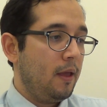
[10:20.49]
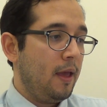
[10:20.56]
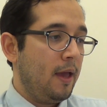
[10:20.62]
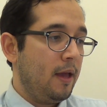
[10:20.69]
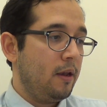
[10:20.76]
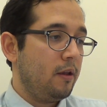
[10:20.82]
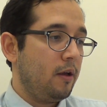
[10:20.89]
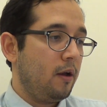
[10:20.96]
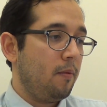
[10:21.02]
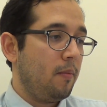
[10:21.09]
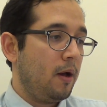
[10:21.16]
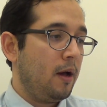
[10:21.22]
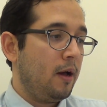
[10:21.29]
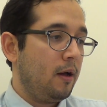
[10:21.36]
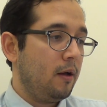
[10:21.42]
and
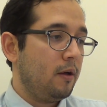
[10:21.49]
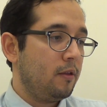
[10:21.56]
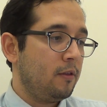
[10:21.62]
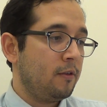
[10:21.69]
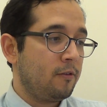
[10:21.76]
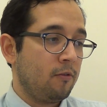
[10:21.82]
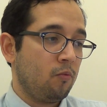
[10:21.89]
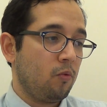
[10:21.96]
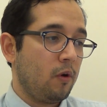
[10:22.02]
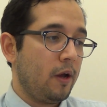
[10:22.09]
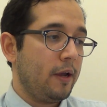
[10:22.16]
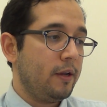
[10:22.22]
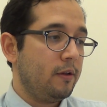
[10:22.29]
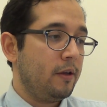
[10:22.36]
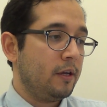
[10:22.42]
this is where
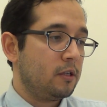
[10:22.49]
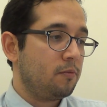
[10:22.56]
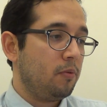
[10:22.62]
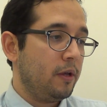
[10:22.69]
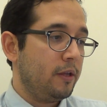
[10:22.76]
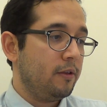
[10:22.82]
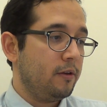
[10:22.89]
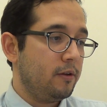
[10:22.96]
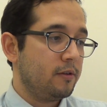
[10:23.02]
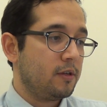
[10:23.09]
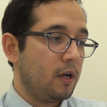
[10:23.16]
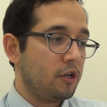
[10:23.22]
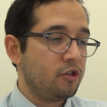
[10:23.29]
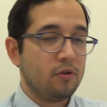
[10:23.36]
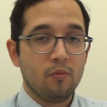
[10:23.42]
I explain the
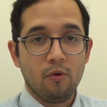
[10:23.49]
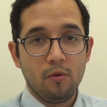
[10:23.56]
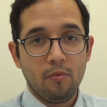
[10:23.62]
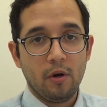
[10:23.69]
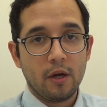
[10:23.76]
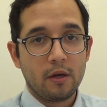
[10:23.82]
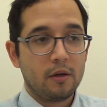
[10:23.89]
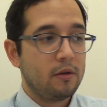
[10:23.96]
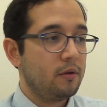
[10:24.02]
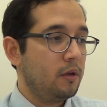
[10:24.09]
discussion rubric.